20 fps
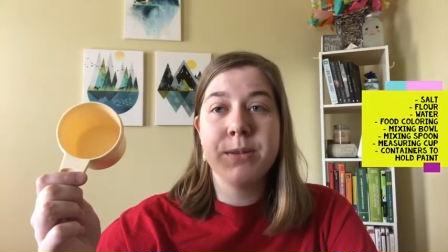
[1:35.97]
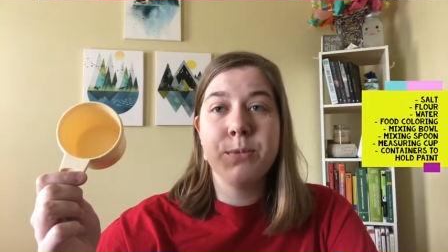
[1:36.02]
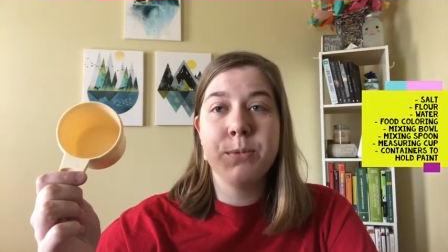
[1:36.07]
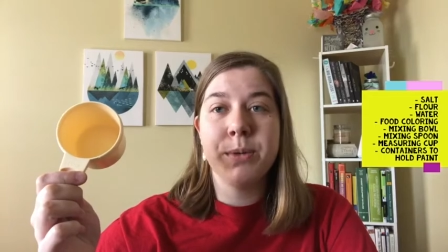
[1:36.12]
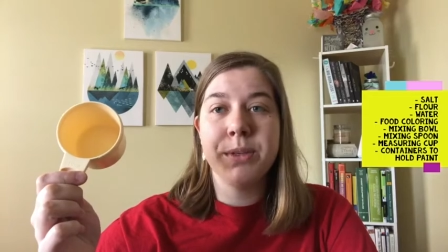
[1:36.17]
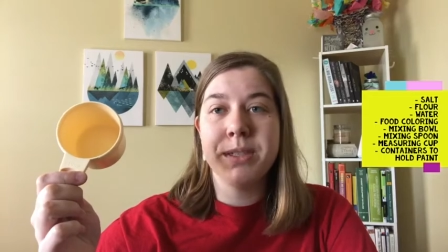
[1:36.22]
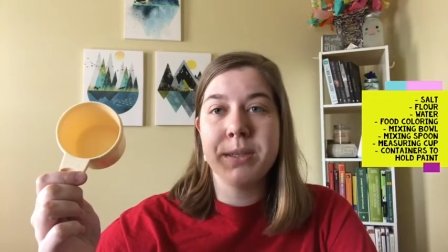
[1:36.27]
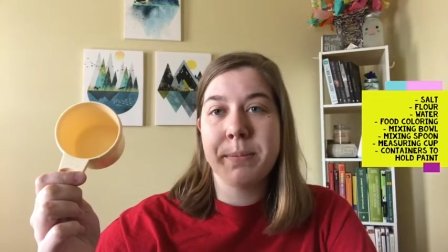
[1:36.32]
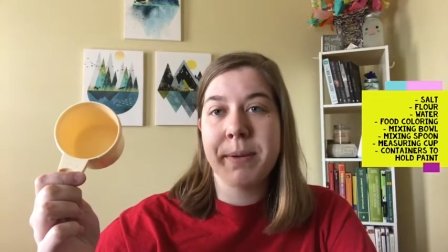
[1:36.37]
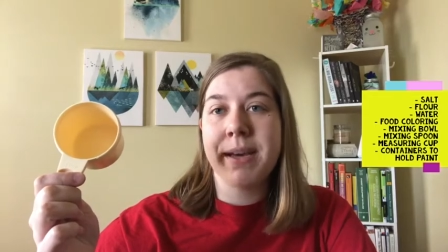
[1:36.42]

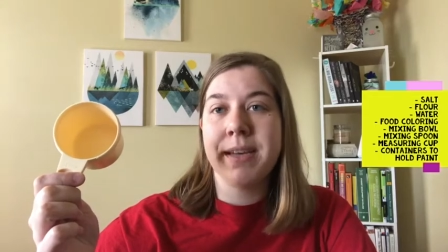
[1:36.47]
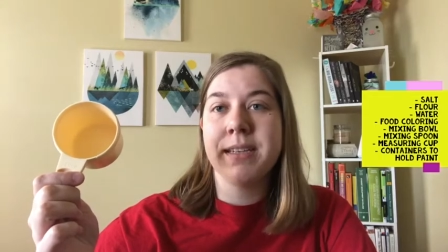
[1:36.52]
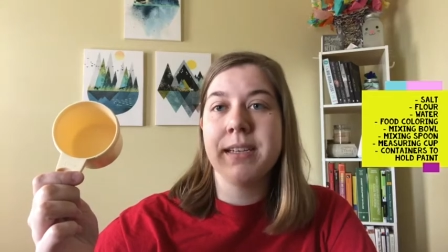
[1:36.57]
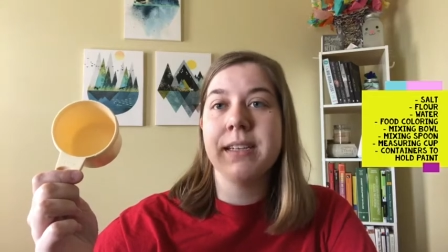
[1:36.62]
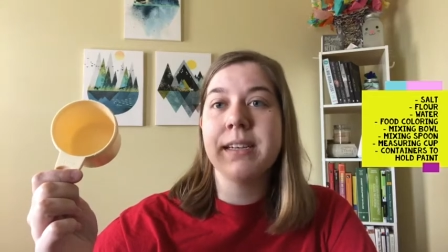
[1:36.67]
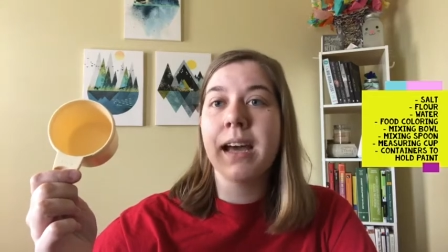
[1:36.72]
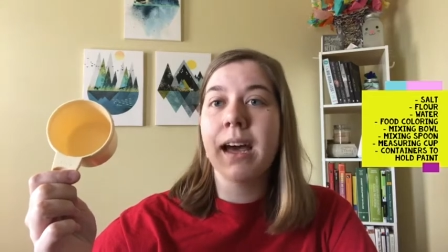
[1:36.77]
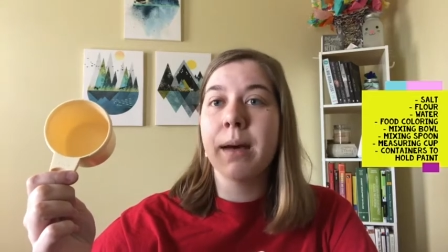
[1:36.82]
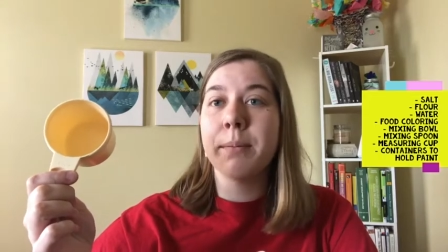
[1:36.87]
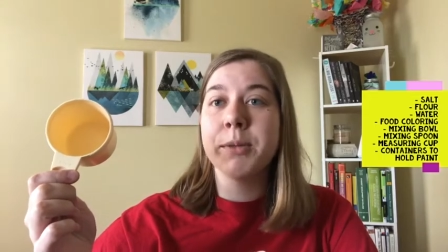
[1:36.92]
will depend
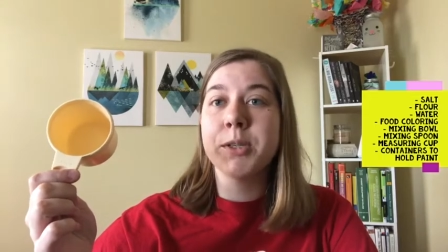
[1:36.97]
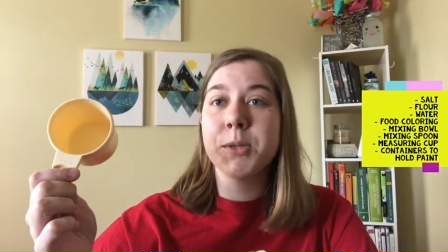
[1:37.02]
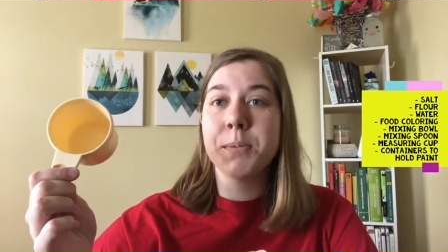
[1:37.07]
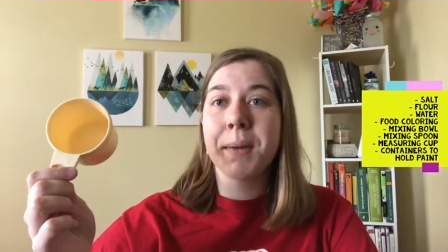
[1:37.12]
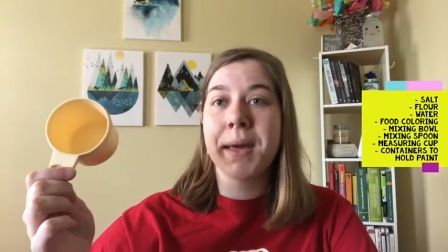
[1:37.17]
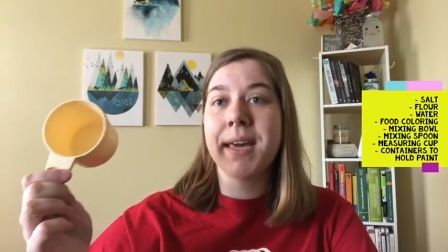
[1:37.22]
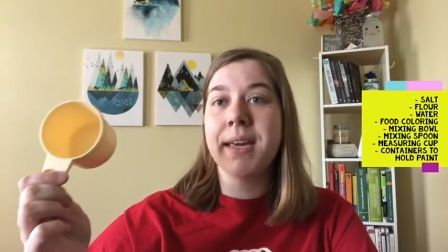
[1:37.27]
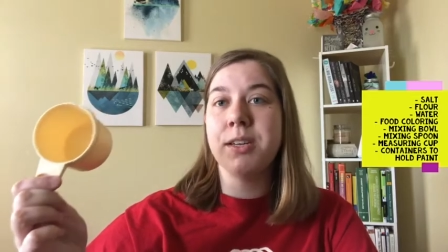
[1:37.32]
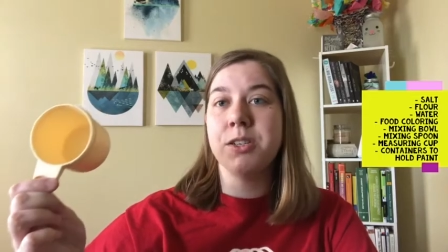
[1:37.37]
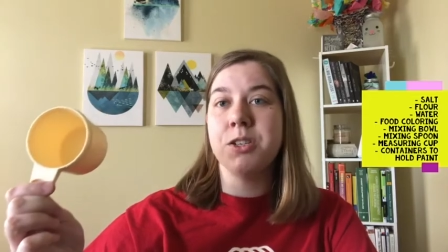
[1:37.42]
on how much
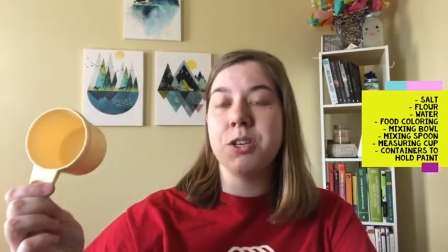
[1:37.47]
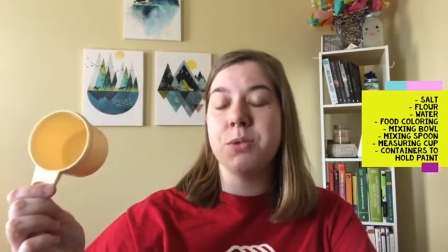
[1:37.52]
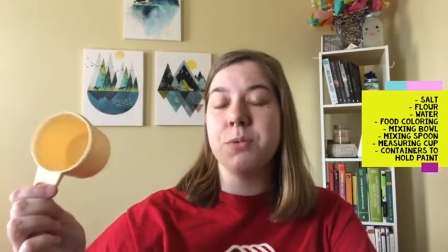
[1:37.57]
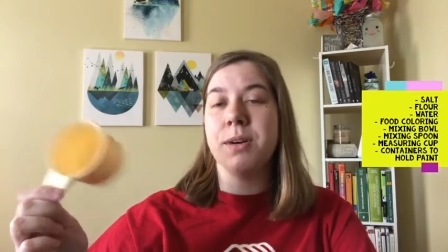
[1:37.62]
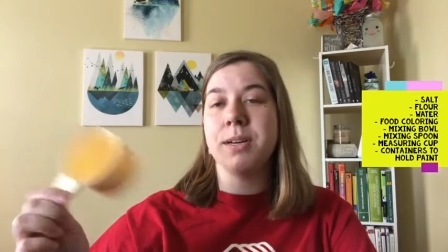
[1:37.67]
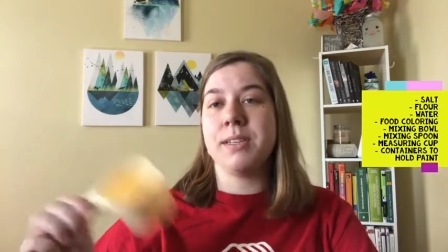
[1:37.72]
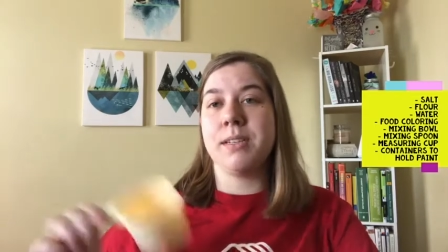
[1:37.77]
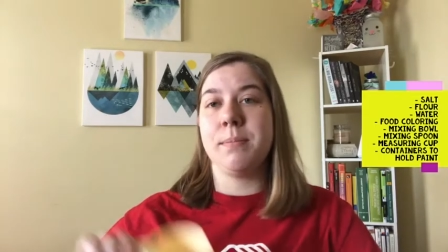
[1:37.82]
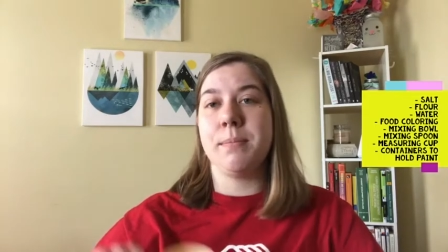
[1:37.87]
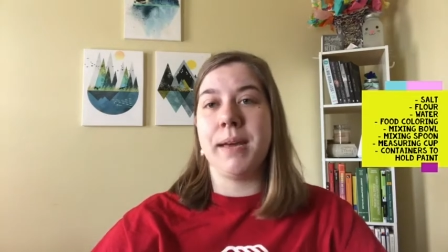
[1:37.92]
paint you
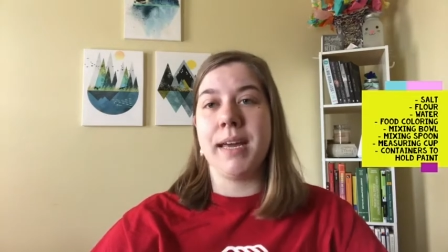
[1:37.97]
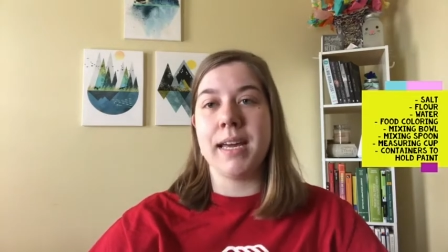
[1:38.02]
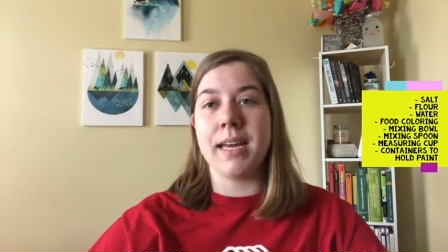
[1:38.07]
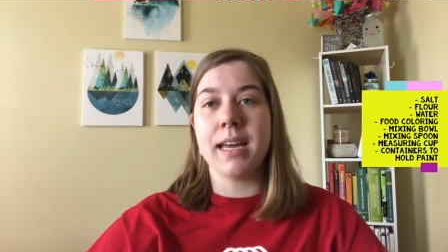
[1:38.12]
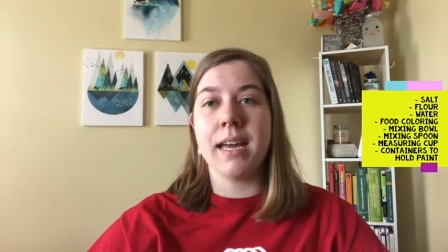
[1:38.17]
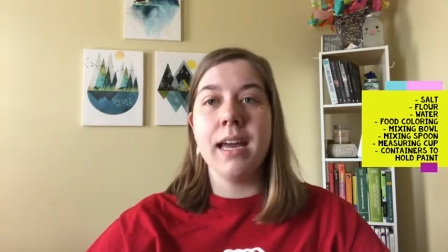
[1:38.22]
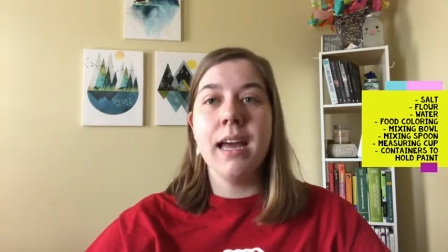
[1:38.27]
want to make.